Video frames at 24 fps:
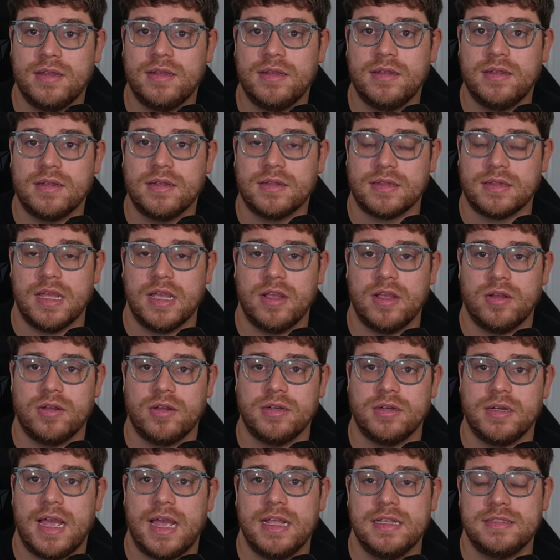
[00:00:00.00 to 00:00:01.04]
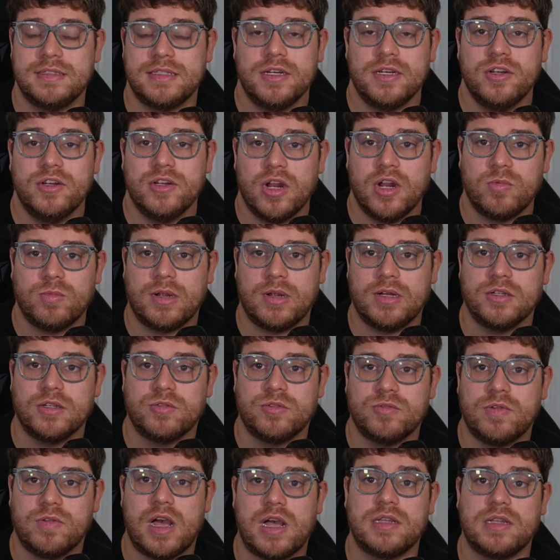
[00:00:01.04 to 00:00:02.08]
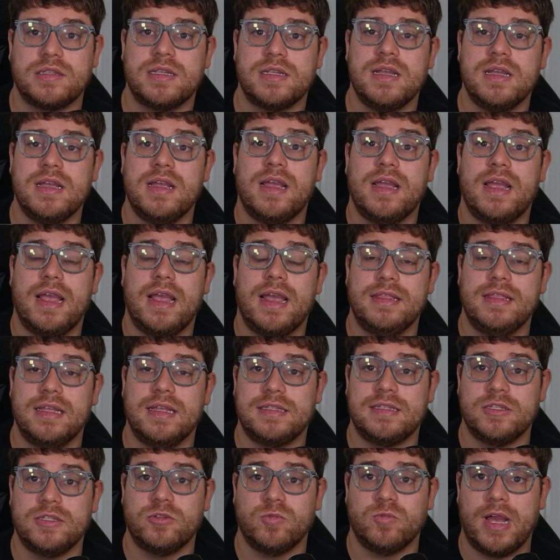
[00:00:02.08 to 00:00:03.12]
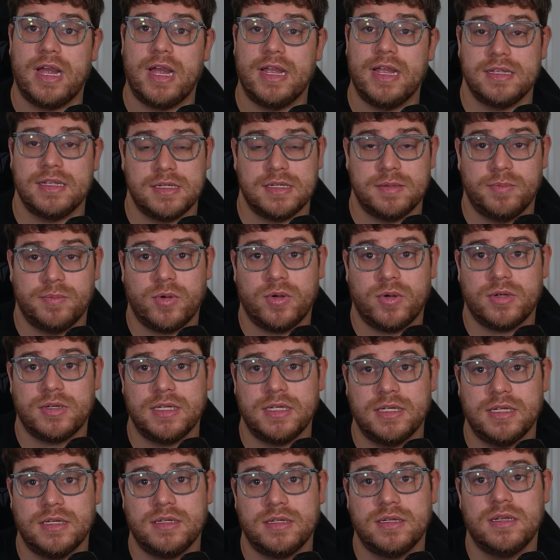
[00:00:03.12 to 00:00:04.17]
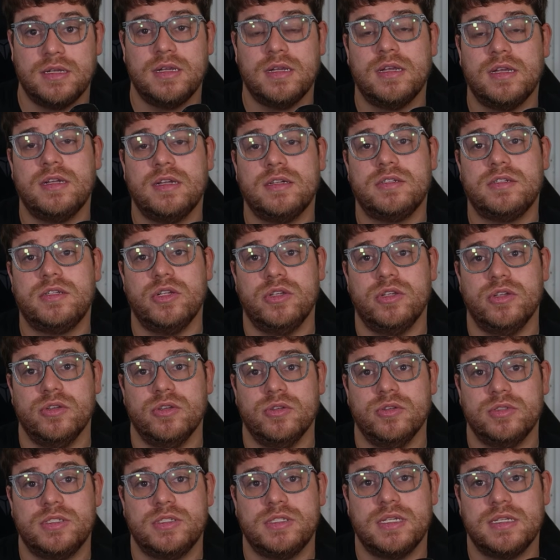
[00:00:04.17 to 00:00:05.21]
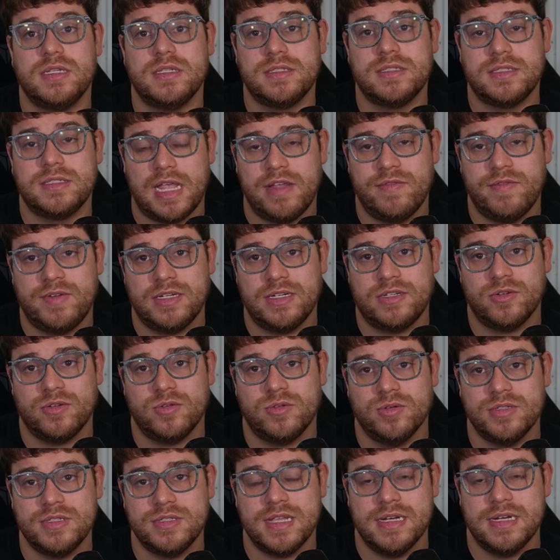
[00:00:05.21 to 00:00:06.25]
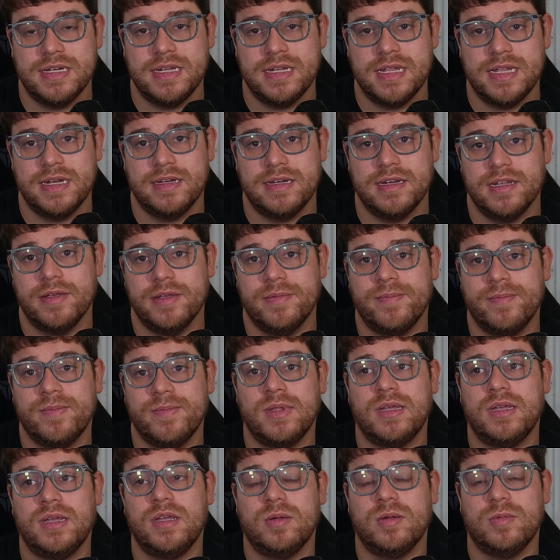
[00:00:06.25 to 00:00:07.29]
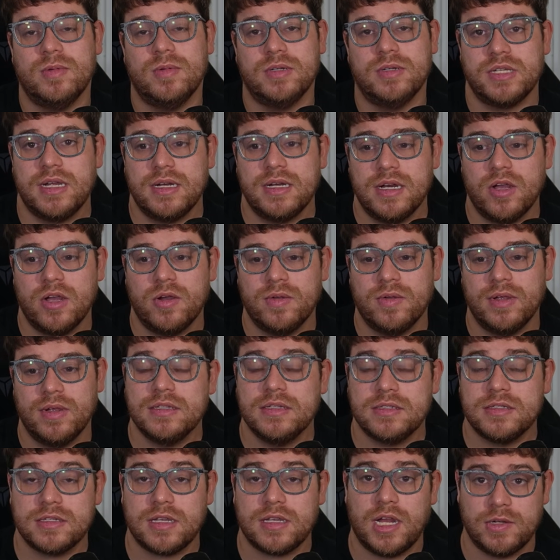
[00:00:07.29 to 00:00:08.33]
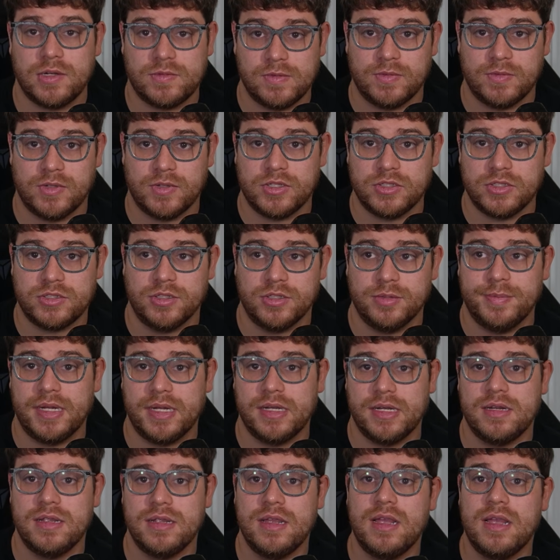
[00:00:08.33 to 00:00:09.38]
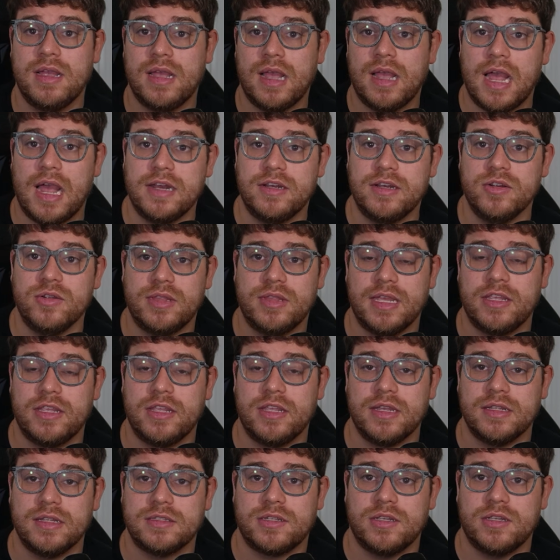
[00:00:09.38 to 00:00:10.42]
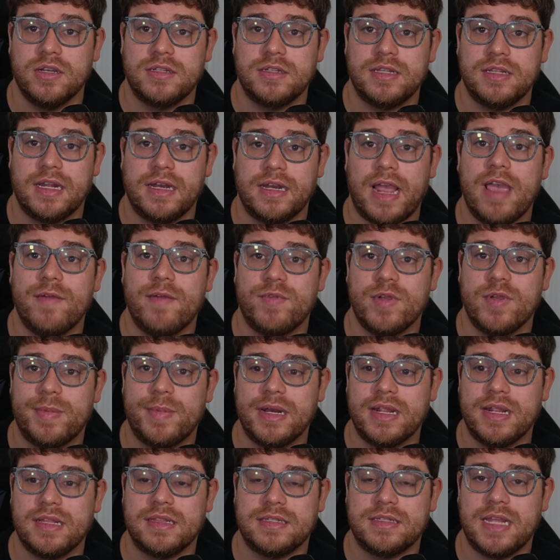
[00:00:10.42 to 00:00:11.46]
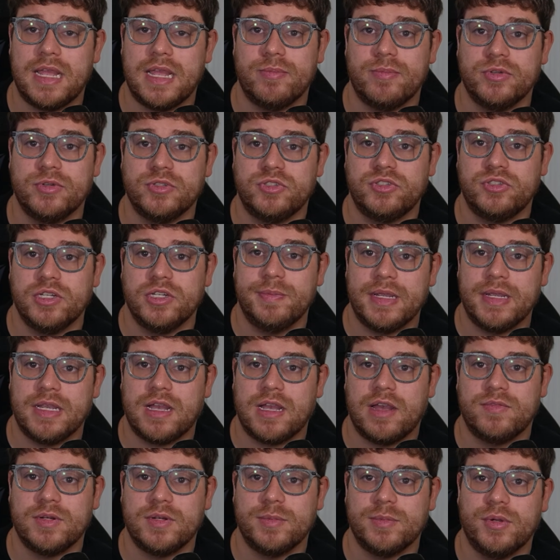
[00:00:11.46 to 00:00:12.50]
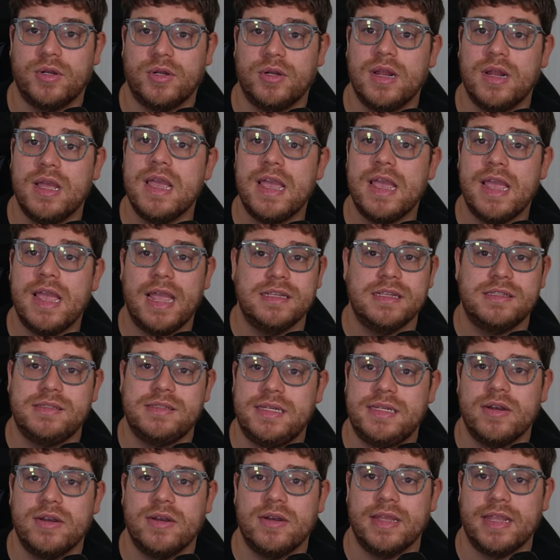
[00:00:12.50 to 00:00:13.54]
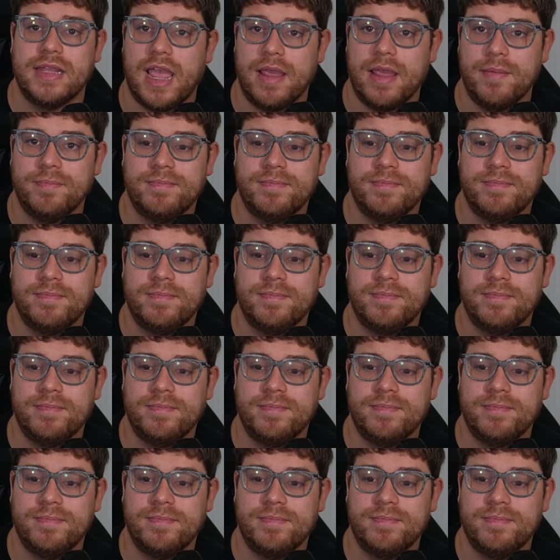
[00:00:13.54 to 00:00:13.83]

There are lines that you don't want to cross, and this is why it's important to use safety tools in D&D, which I know is controversial, but I do think it's good that everybody at the table should be comfortable. It's still a game.